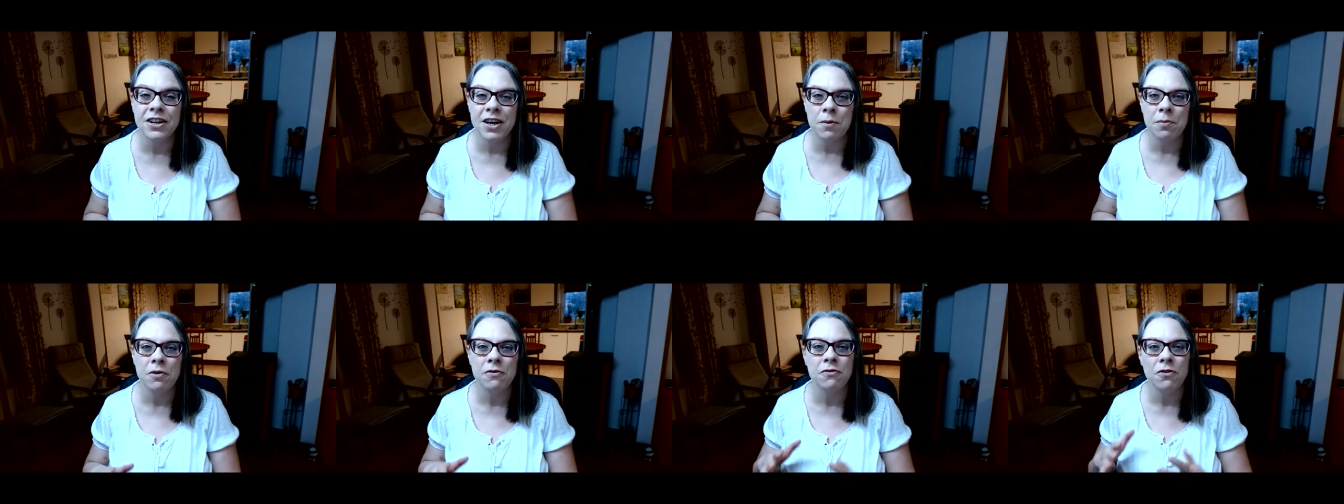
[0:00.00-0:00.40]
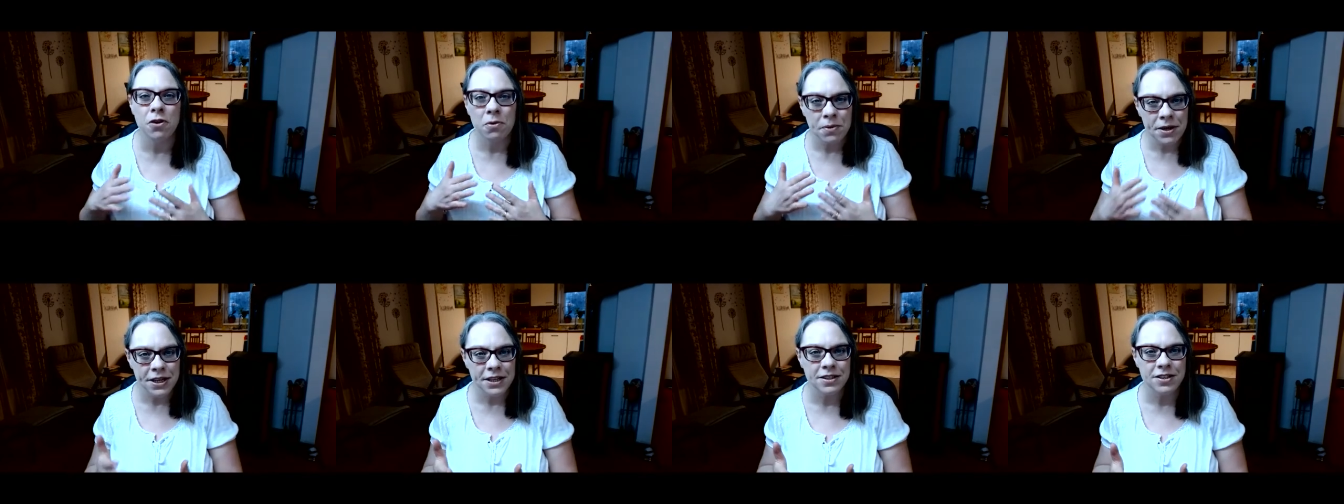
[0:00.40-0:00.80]
Now, before
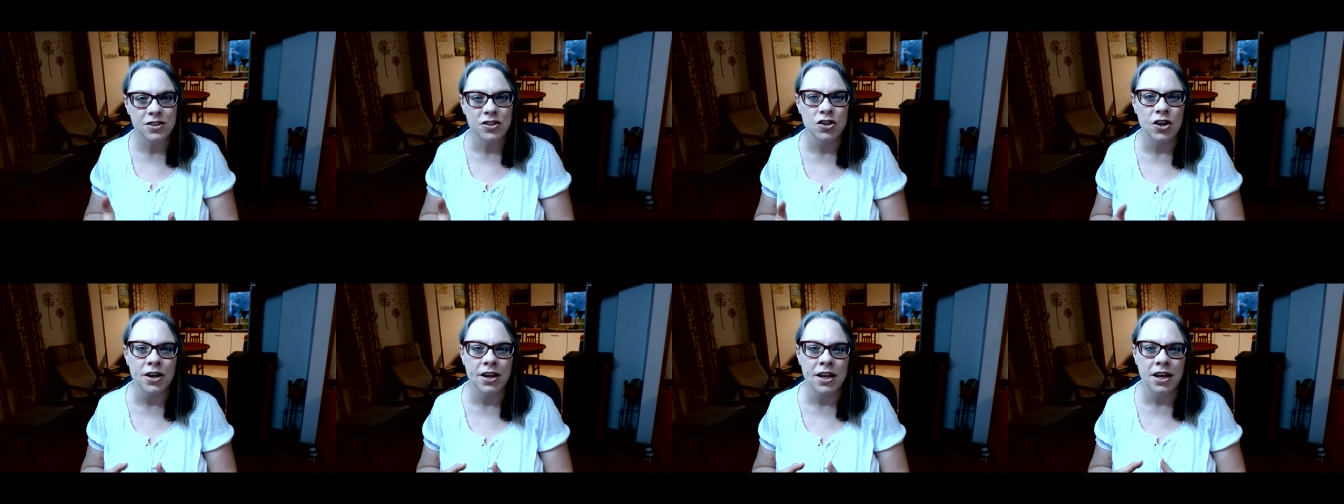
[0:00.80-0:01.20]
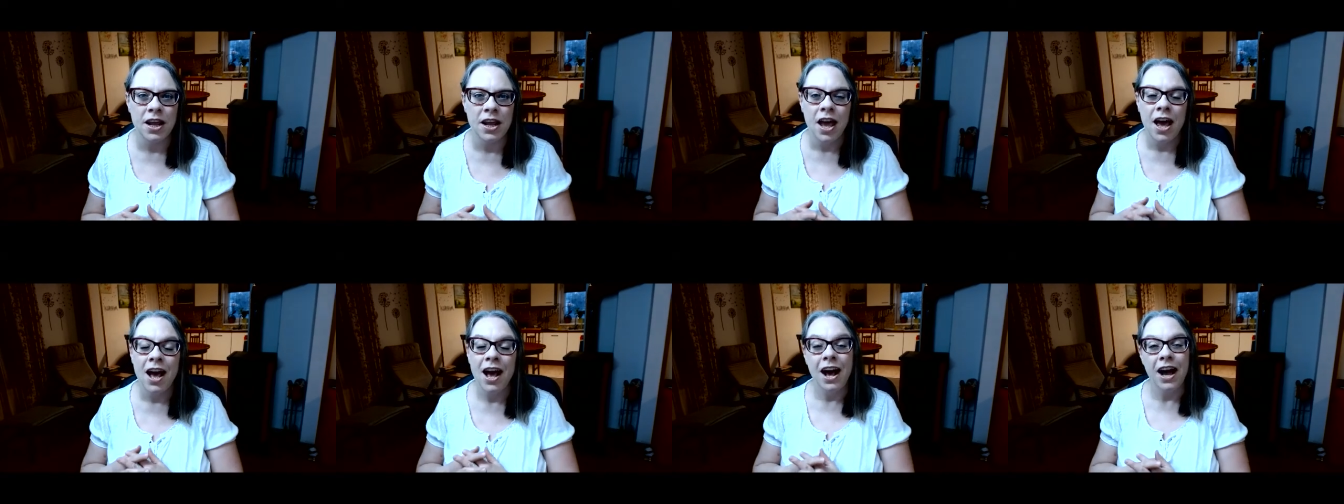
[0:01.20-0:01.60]
we get started,
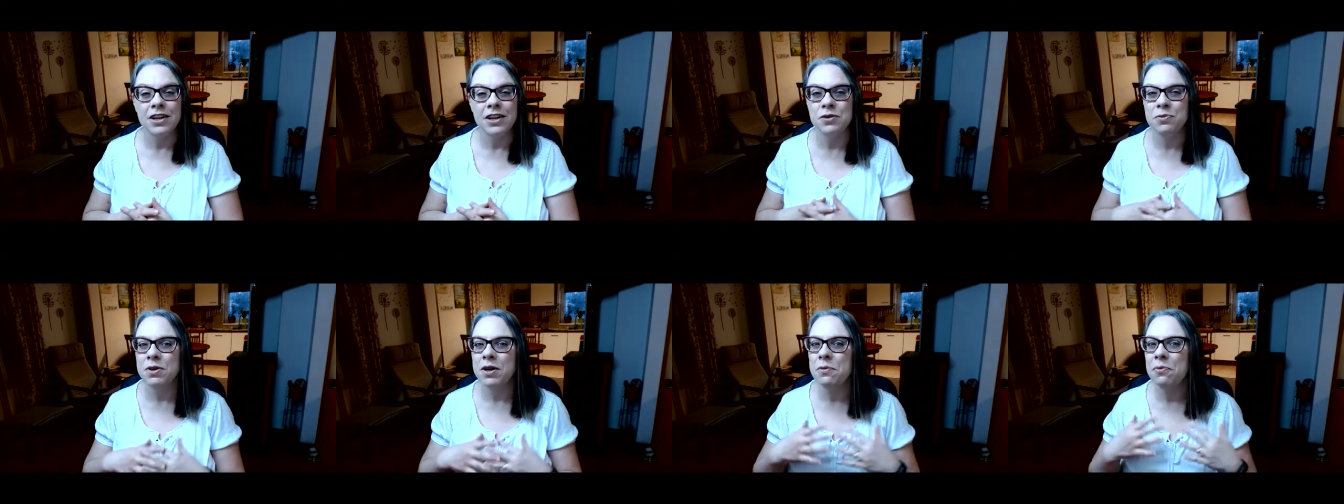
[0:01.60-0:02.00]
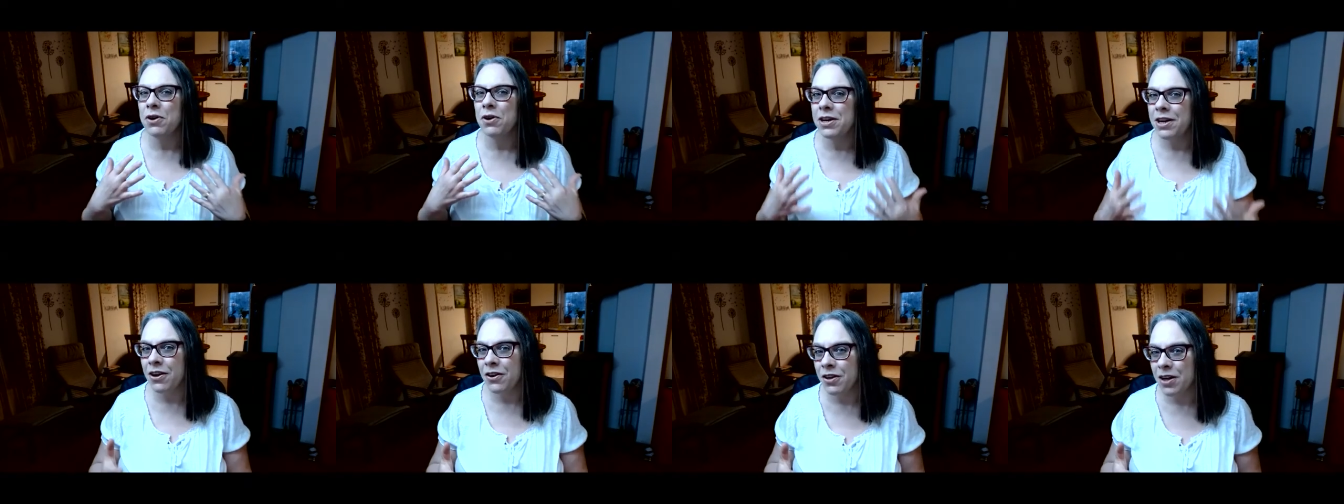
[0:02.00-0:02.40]
I just want to
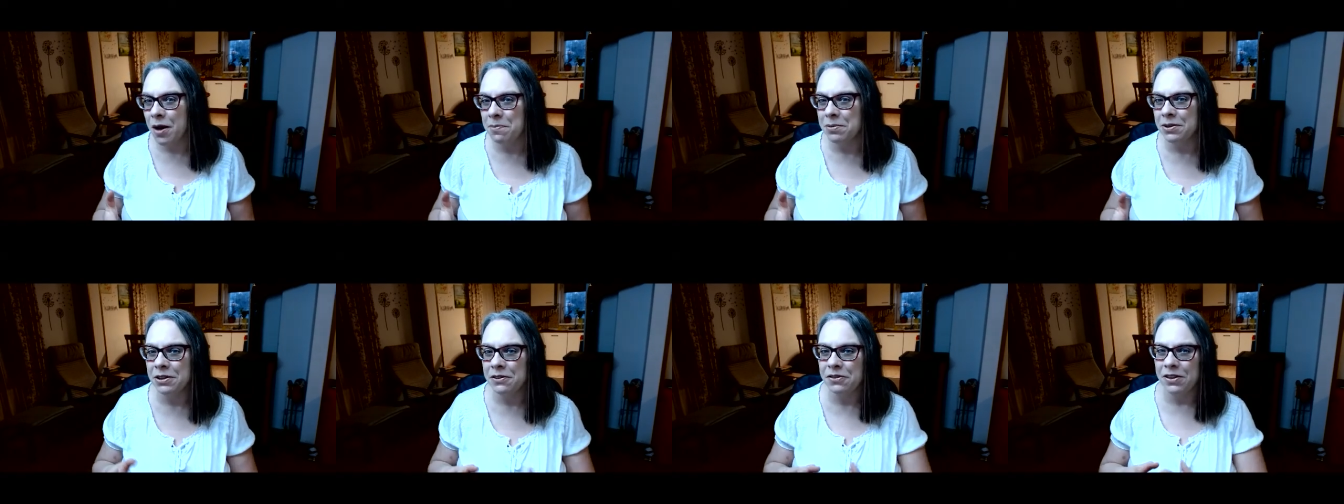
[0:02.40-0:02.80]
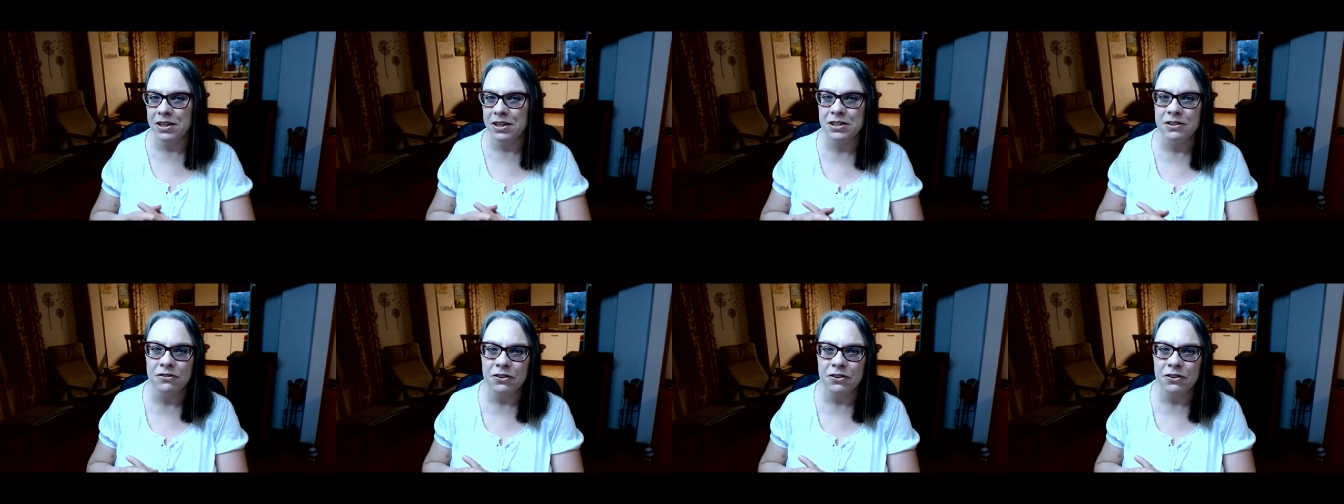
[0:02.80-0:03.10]
point out a couple of things.